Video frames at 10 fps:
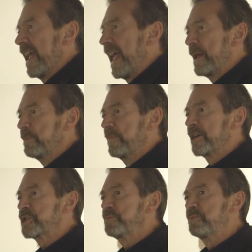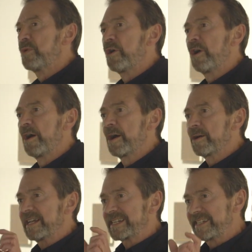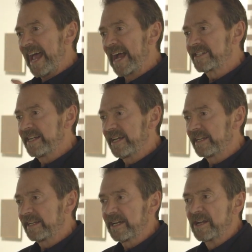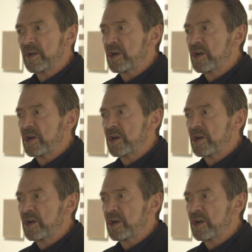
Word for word: and much more exacting